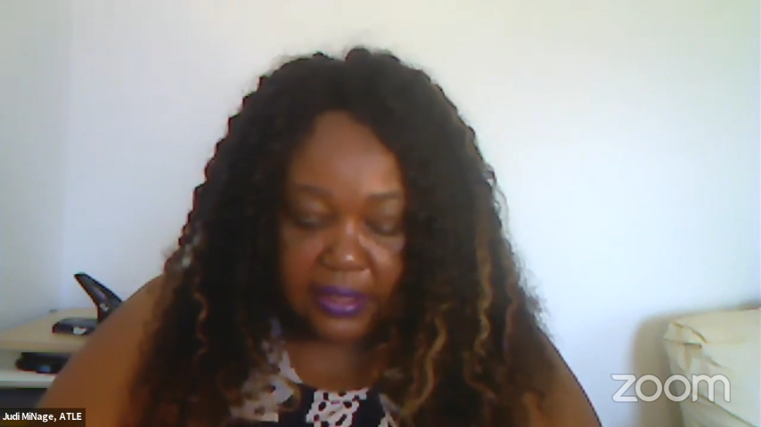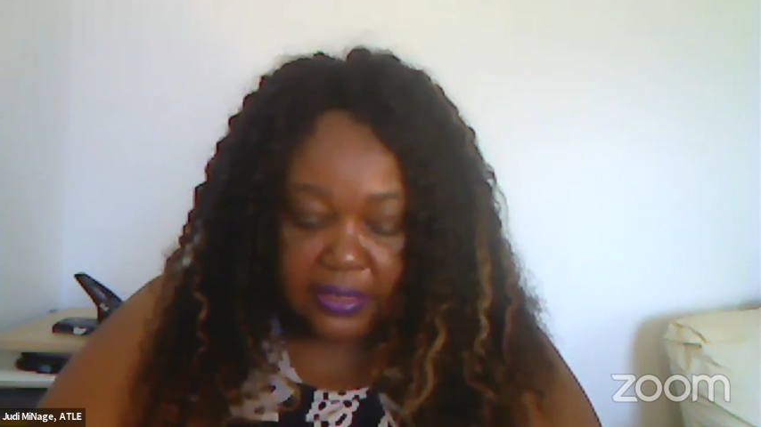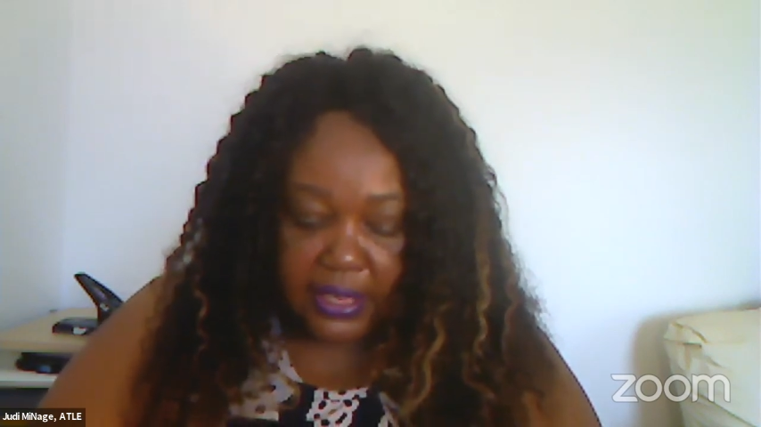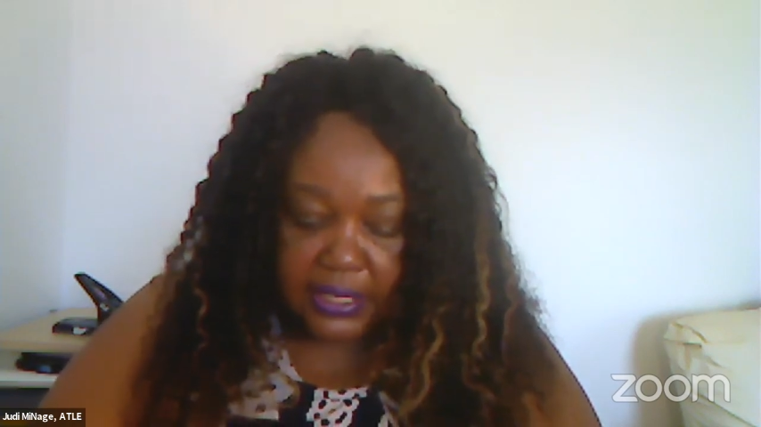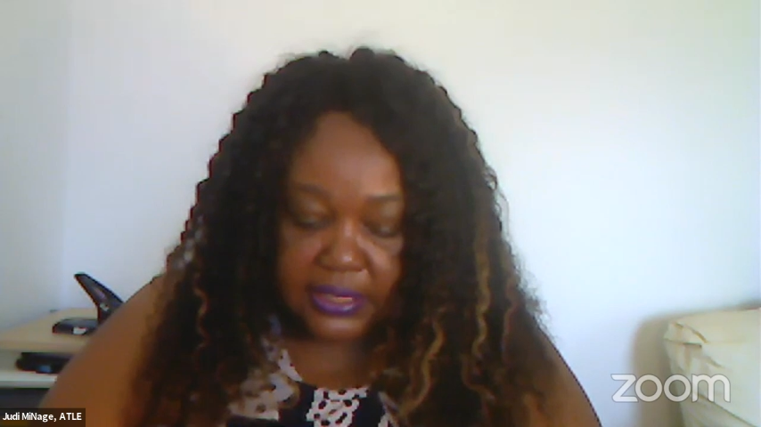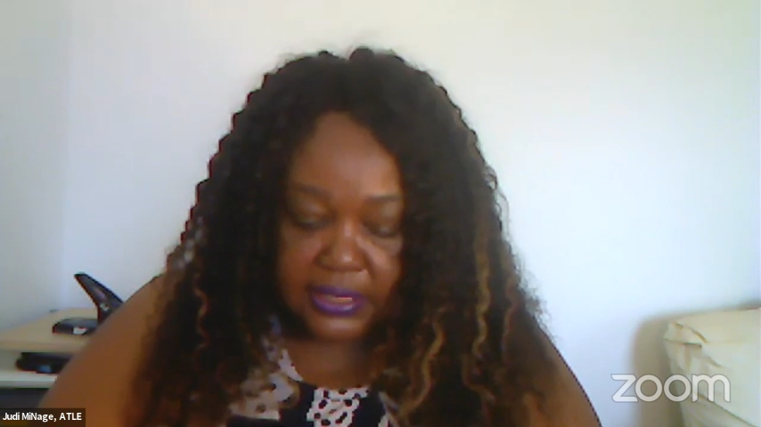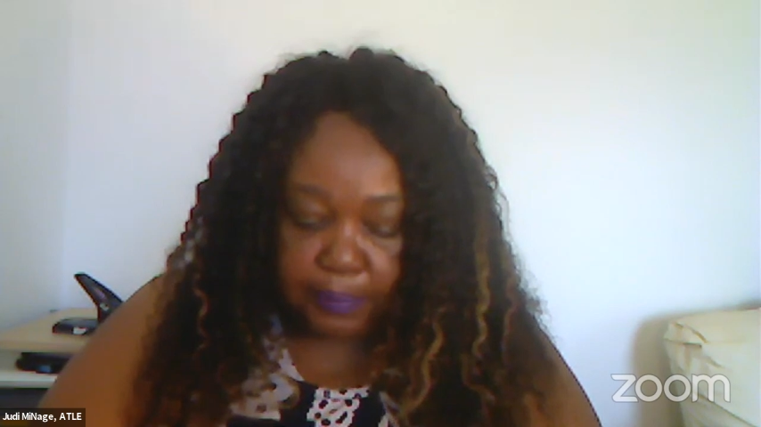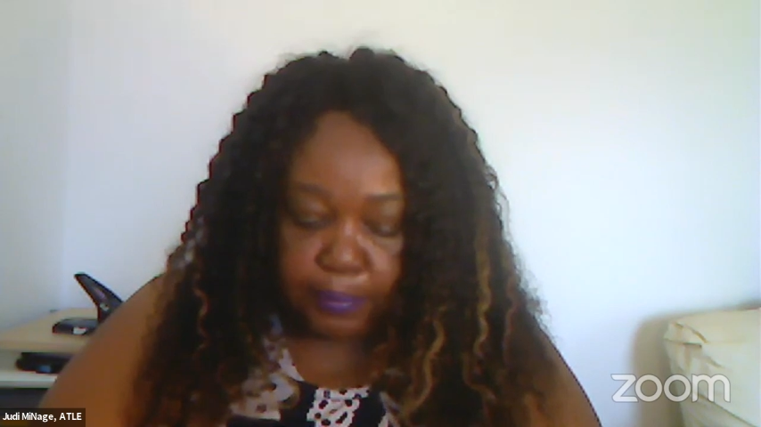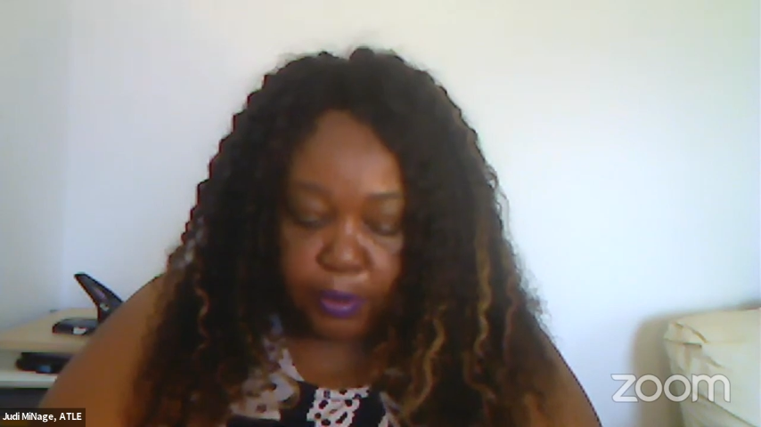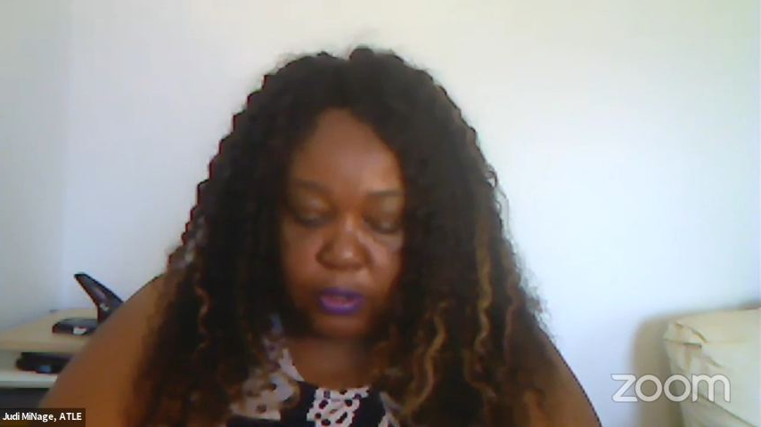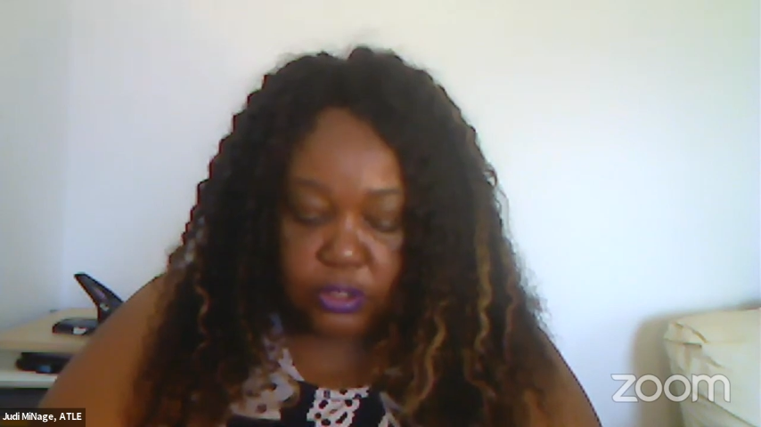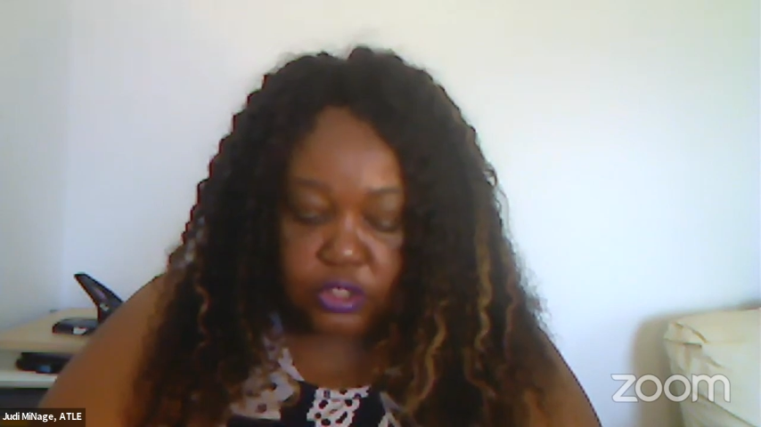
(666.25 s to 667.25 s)
that
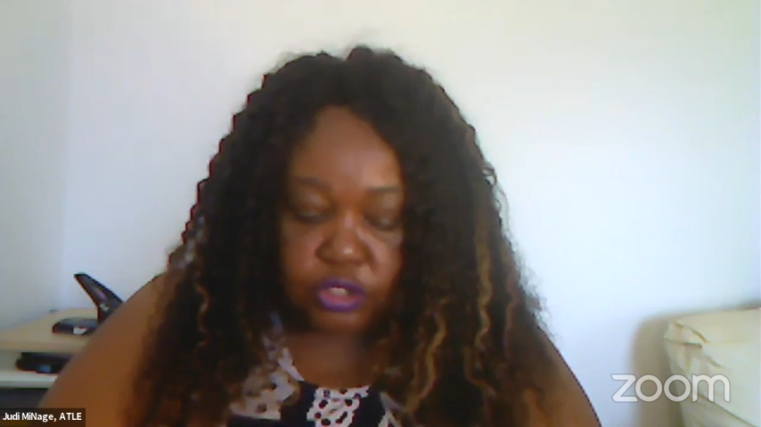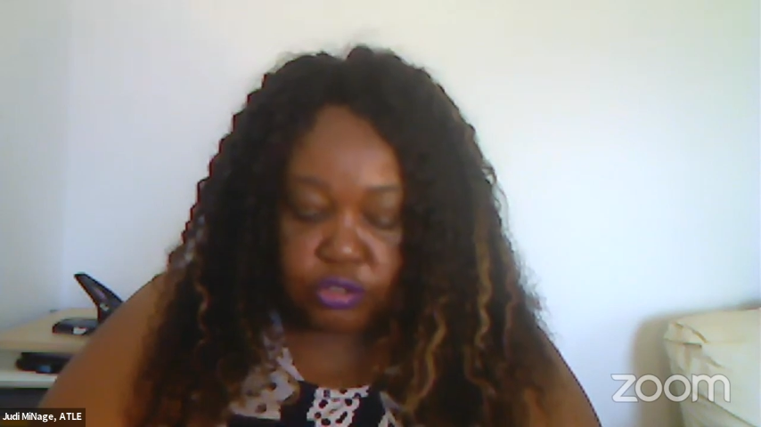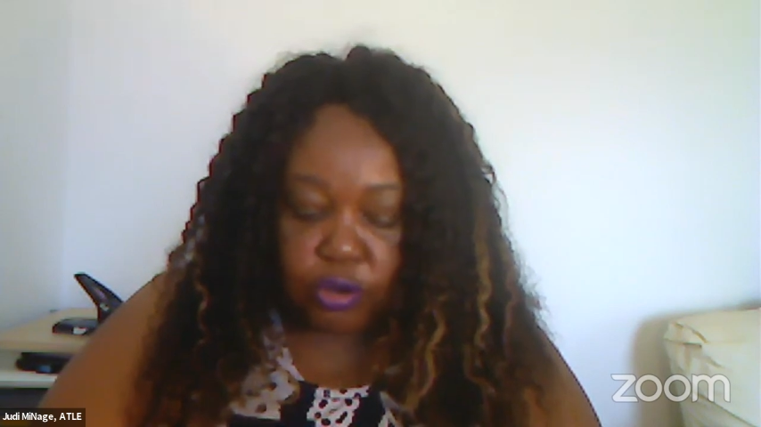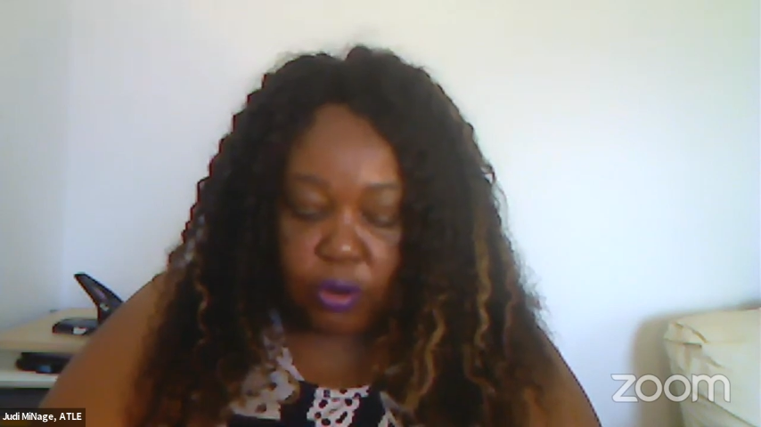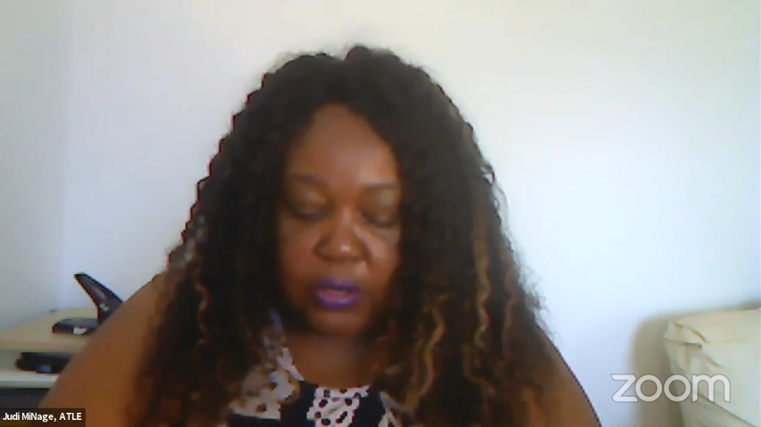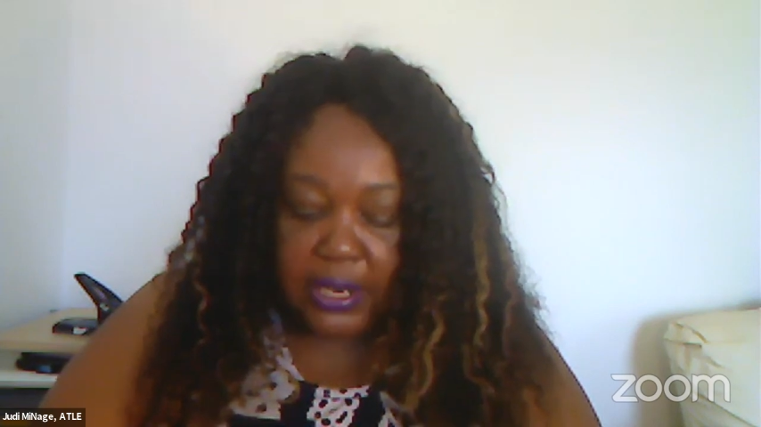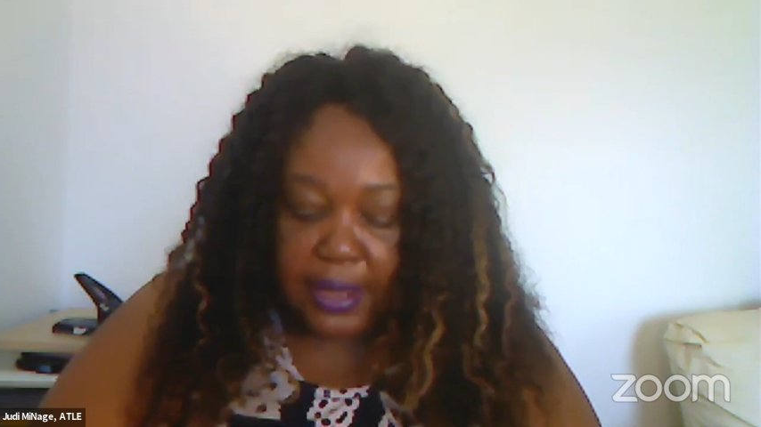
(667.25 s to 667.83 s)
support strong